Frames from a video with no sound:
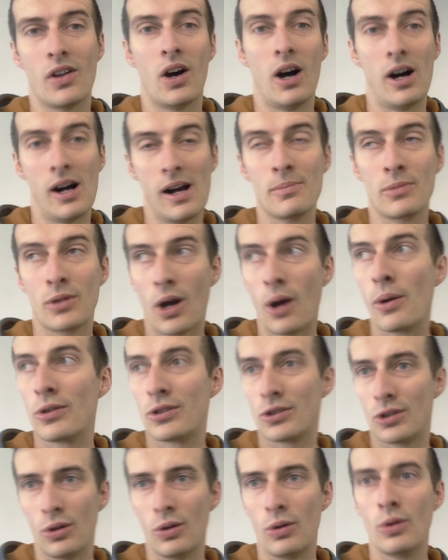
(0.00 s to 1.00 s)
I'm going
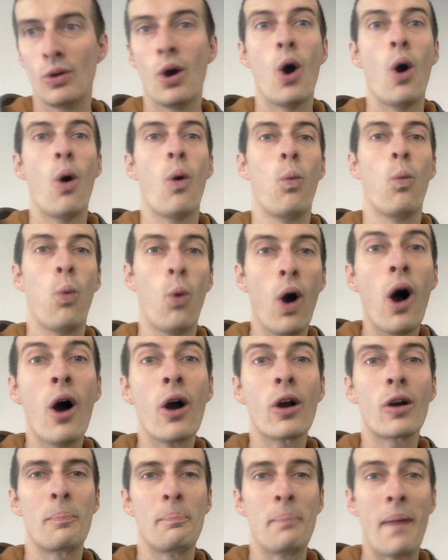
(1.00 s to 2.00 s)
to
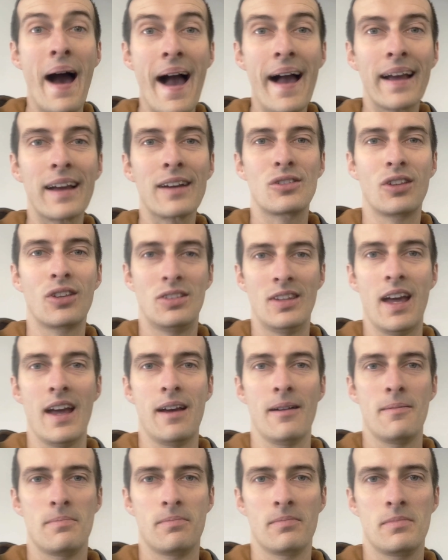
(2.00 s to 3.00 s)
work back the
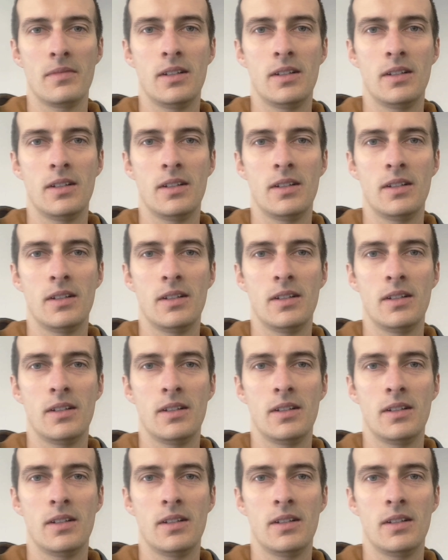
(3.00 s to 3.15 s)
debt.